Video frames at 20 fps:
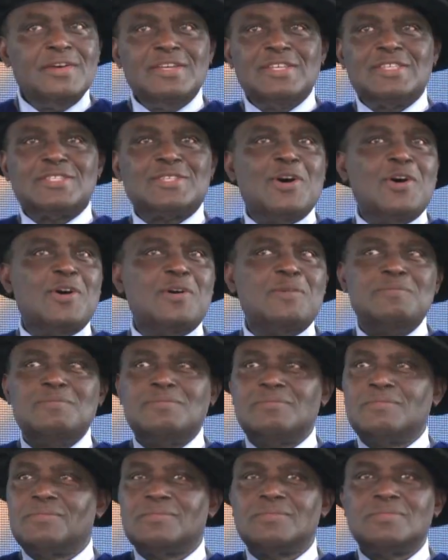some
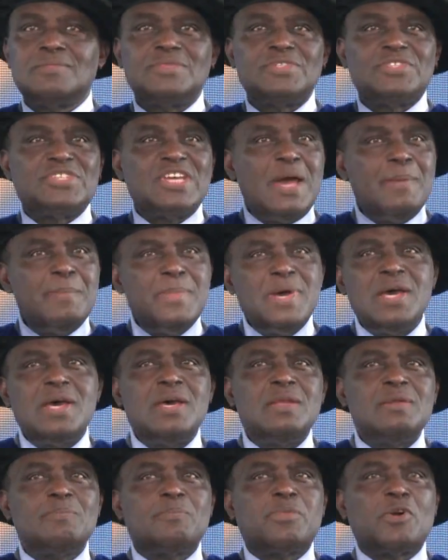
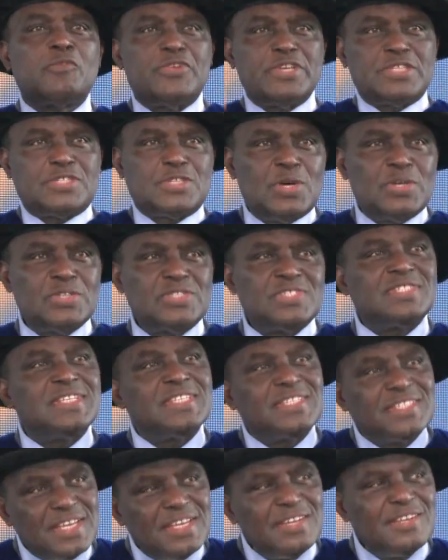German professors
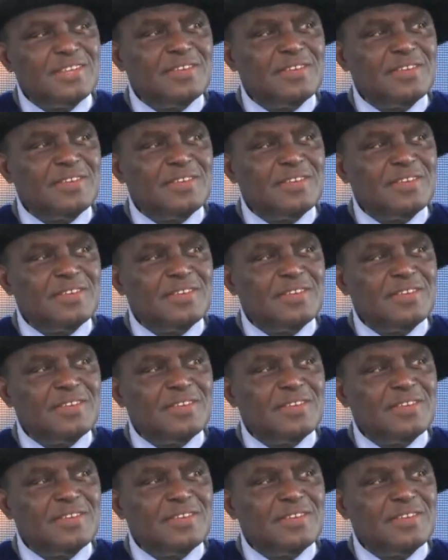teaching the